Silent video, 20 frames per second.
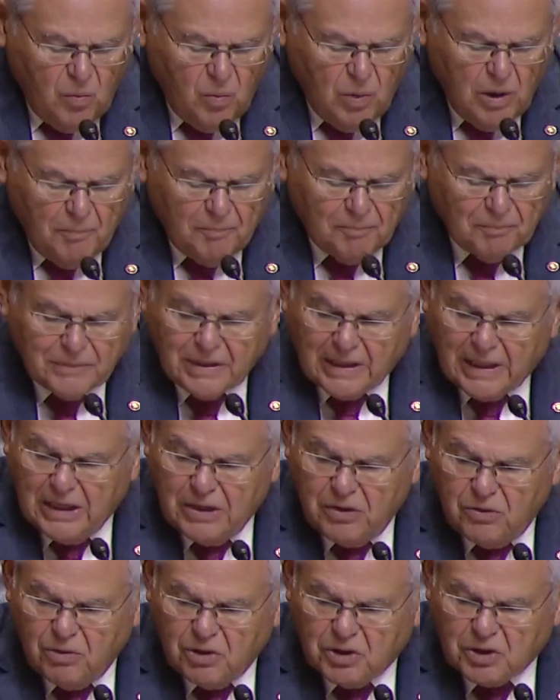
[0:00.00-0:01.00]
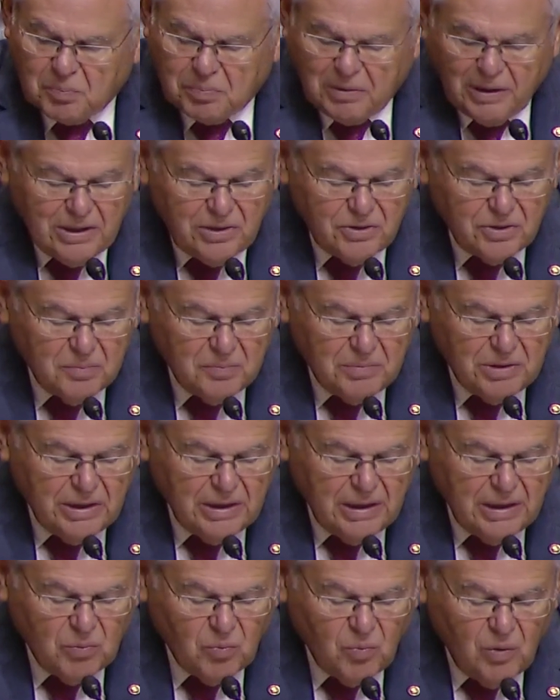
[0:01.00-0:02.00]
Well, can you explain to me
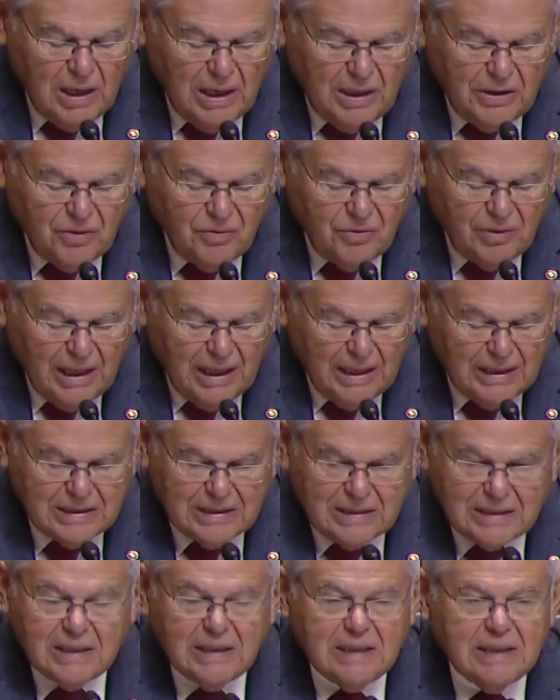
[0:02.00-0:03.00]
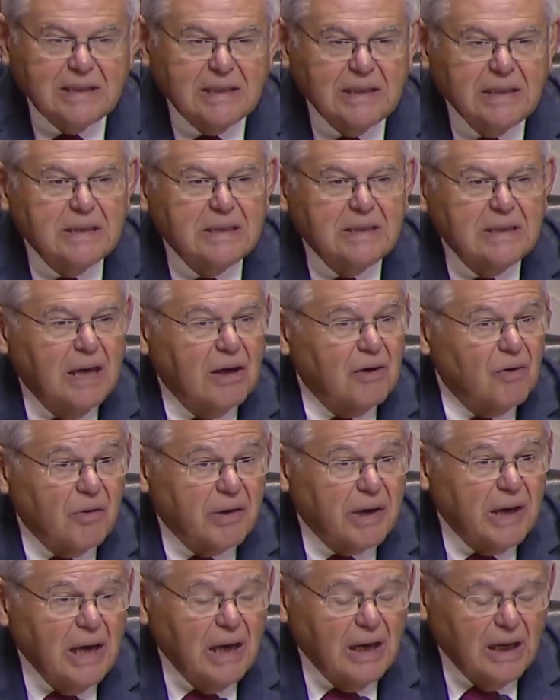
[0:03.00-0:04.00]
then why the United States is not or
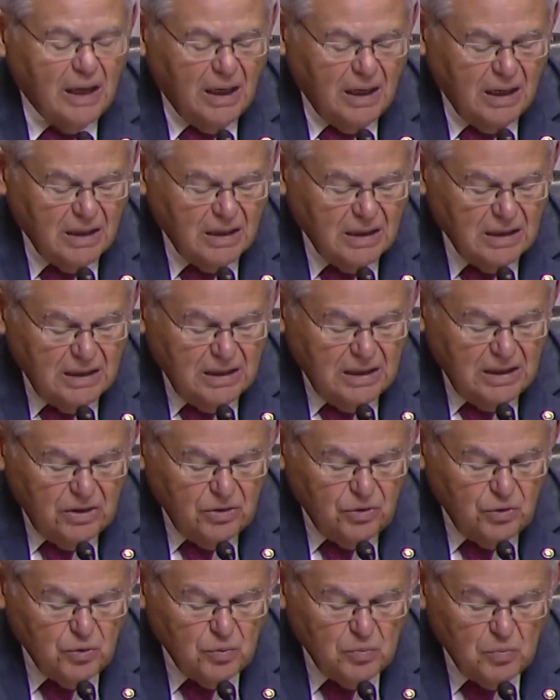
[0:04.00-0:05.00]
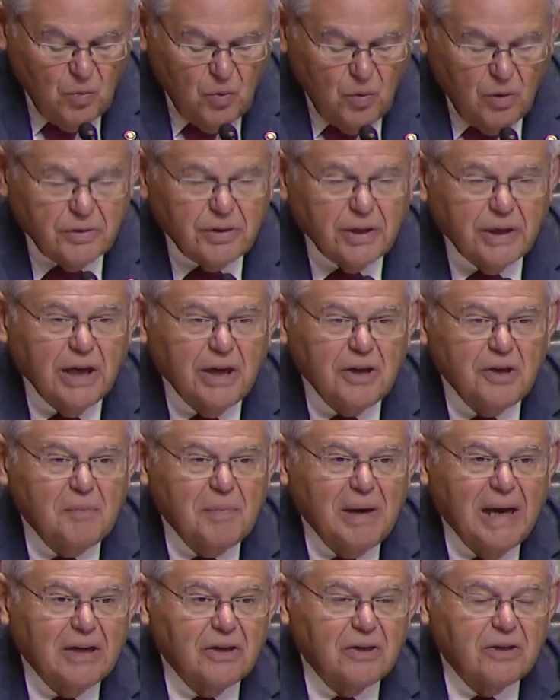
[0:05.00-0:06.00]
cannot do more to get
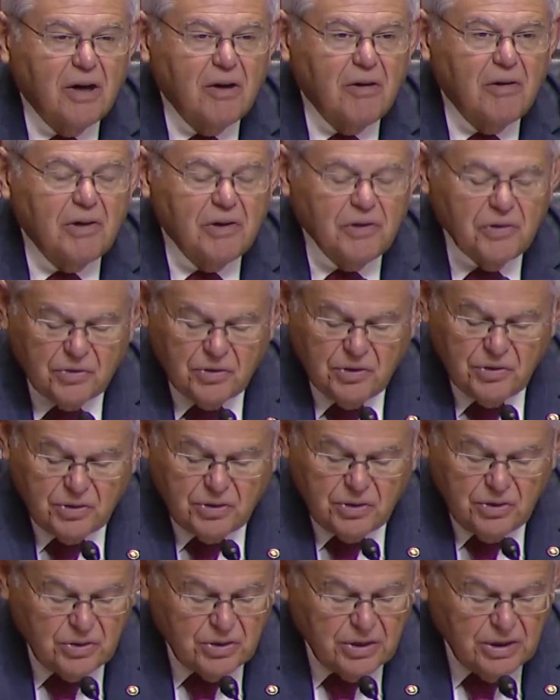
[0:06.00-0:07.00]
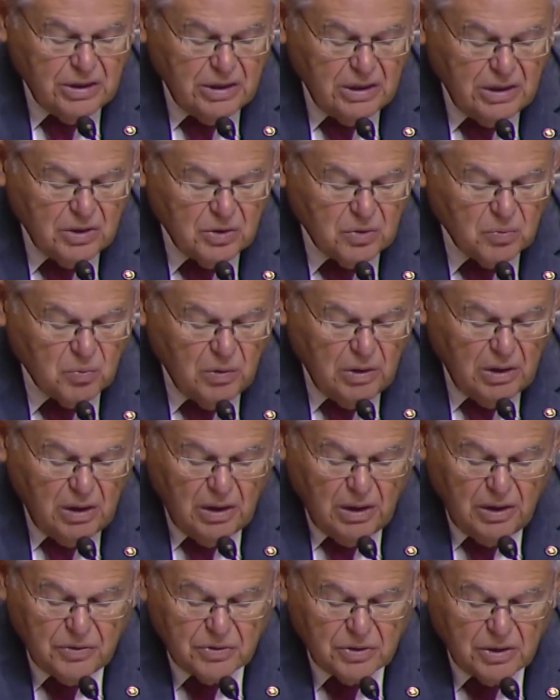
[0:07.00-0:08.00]
humanitarian assistance in, as
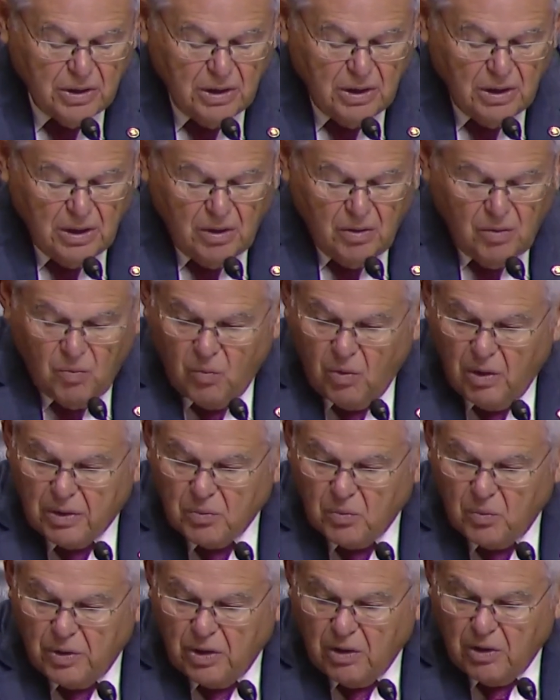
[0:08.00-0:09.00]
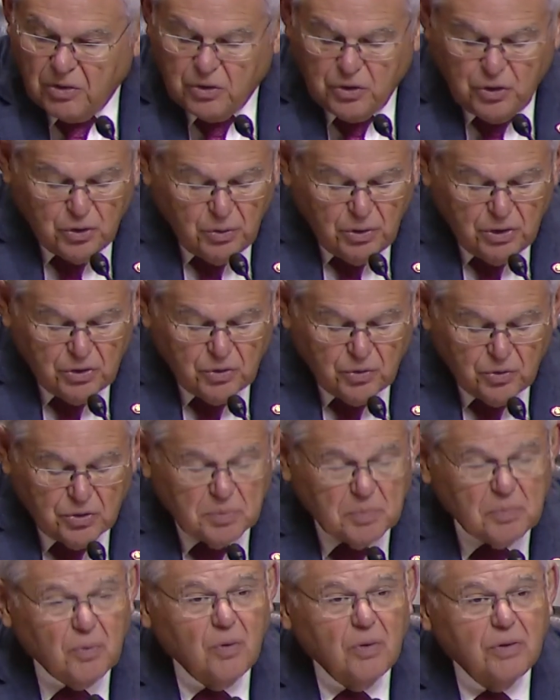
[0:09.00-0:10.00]
well as what we are doing to
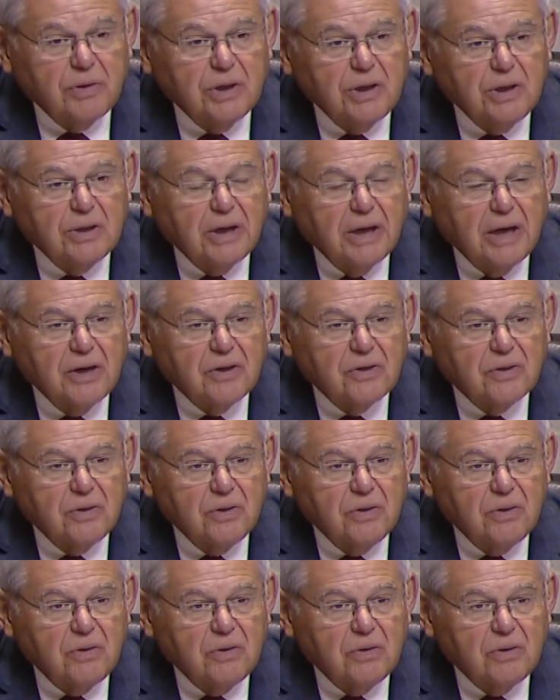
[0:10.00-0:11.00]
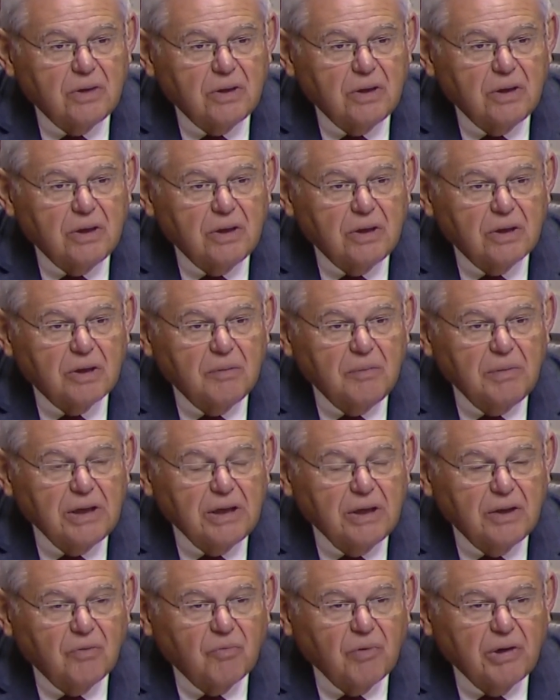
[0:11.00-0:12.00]
support the International
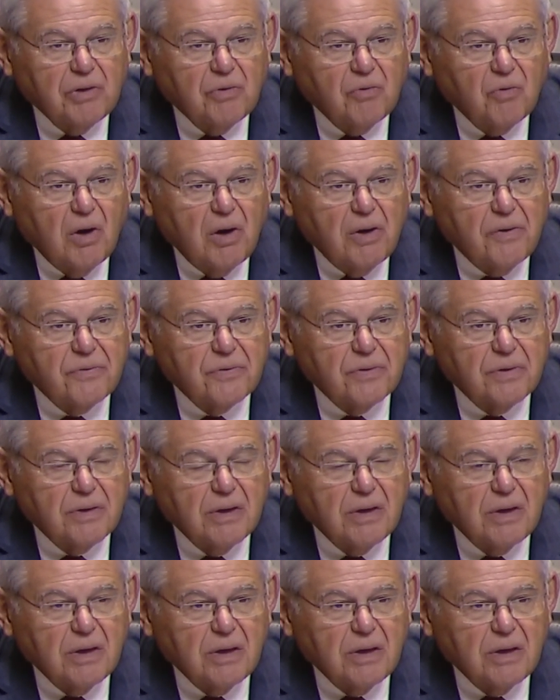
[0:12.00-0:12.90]
Committee on the Red Cross?